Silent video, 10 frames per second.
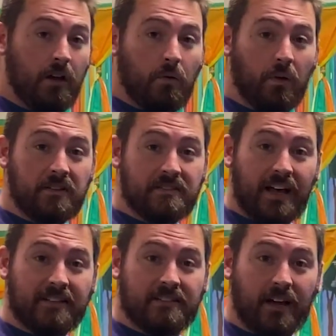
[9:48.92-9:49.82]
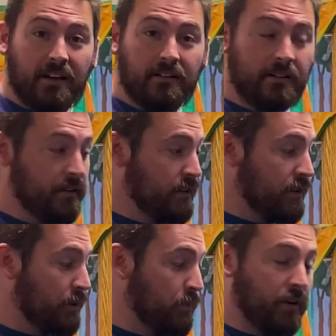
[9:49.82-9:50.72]
Once that's done,
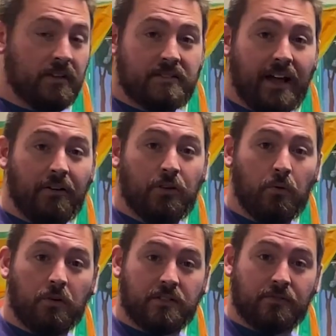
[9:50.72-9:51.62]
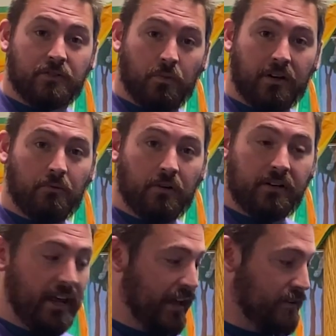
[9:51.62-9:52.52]
the book is now yours for 21
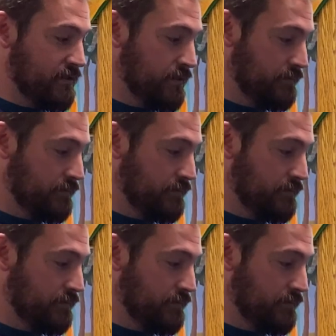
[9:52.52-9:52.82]
days.